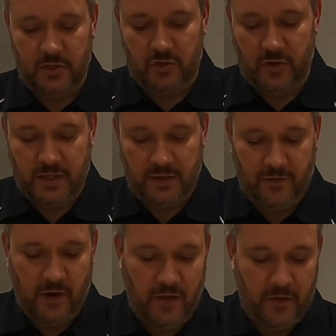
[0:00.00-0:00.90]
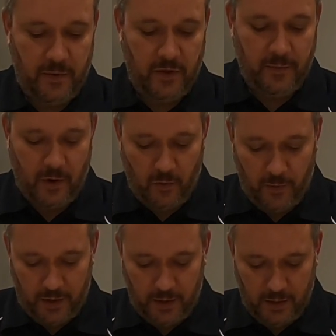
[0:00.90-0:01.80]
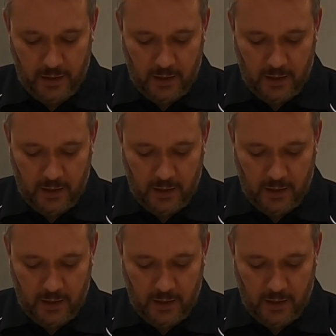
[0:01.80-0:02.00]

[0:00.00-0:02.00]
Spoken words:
to stratify them at the moment.